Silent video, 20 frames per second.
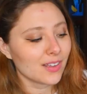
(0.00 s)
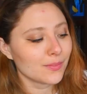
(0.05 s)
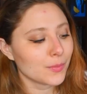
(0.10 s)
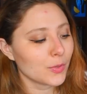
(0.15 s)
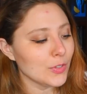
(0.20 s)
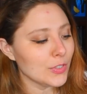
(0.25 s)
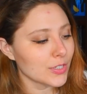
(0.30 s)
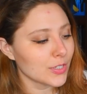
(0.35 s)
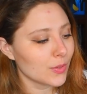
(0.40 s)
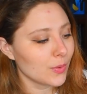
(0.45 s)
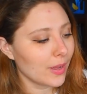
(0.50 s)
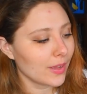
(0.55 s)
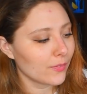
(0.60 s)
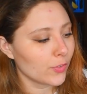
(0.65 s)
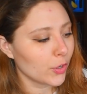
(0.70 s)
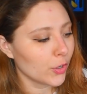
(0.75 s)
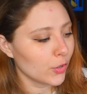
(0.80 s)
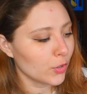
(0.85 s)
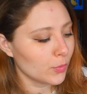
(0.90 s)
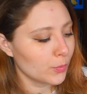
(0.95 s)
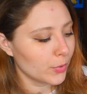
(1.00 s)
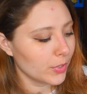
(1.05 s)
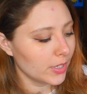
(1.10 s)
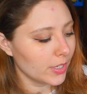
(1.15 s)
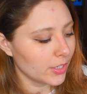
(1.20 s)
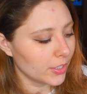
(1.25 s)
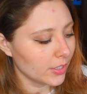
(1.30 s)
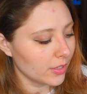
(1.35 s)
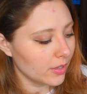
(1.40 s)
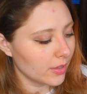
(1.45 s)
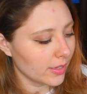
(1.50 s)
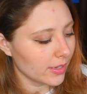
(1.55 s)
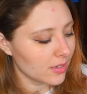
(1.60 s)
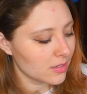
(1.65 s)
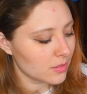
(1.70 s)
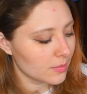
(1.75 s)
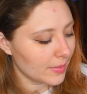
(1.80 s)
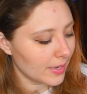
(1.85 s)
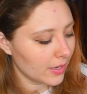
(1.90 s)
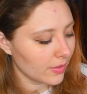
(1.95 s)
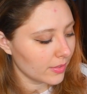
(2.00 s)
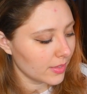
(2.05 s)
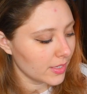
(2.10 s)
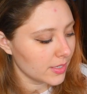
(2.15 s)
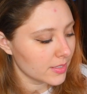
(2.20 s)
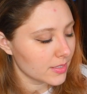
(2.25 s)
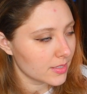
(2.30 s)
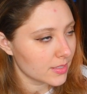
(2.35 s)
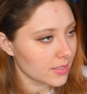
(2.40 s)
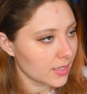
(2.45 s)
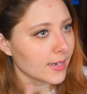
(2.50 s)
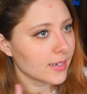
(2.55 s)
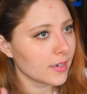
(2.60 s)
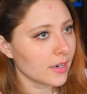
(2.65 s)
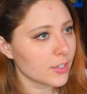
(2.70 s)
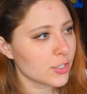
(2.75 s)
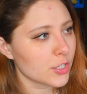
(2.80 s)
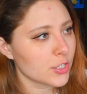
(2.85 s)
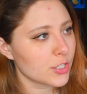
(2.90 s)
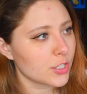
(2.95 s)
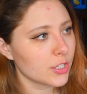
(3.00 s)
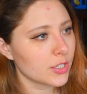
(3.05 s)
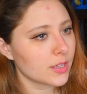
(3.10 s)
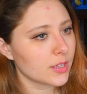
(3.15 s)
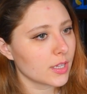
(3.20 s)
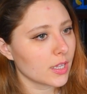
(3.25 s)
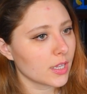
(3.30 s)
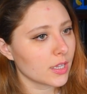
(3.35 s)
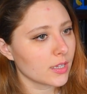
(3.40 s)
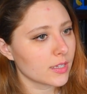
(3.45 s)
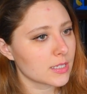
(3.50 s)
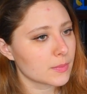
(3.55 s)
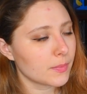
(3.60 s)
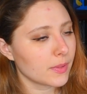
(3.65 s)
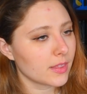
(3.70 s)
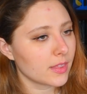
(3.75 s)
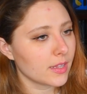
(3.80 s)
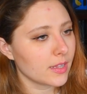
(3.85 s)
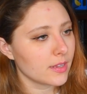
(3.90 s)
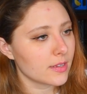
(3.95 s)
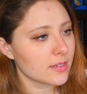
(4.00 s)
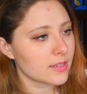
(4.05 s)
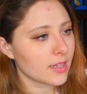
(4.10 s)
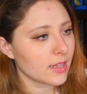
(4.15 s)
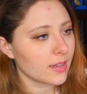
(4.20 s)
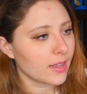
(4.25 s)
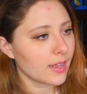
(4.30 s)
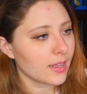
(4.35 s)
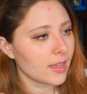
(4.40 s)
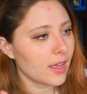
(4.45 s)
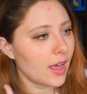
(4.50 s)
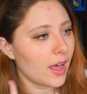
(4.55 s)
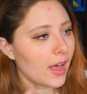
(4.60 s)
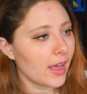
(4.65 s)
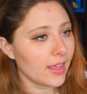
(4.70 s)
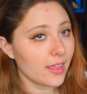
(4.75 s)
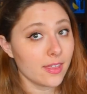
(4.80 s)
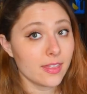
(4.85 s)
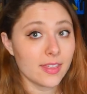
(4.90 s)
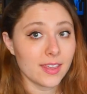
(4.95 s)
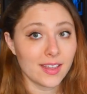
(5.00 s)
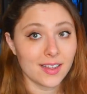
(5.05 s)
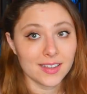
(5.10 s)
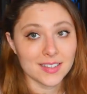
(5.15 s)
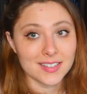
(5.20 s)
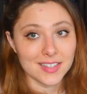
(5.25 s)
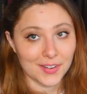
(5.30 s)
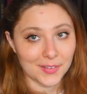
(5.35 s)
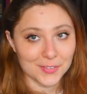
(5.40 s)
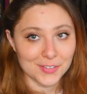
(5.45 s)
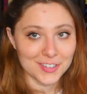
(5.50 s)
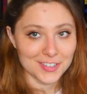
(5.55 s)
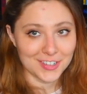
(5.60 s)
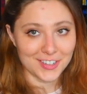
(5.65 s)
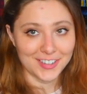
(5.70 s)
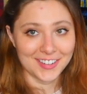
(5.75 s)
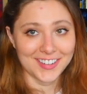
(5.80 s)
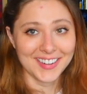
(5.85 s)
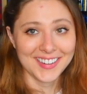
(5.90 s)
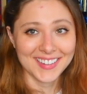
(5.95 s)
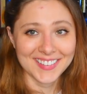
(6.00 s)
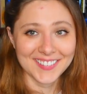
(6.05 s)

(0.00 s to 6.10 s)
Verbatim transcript: I'm also, I've heard pretty good things about this. And not just good things, but things that, like, I think sound good.